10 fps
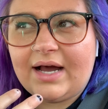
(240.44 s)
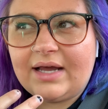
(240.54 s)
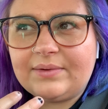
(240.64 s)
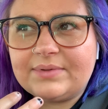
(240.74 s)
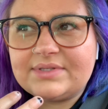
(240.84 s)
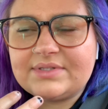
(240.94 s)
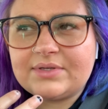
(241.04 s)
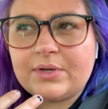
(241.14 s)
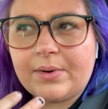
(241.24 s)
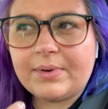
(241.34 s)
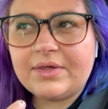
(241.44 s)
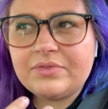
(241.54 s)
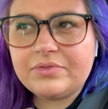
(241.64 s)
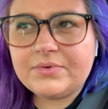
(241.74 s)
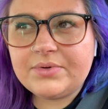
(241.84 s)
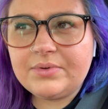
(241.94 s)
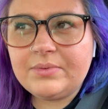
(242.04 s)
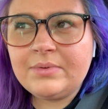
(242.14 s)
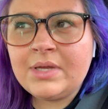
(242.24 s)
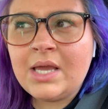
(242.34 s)
I was going
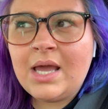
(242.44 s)
through.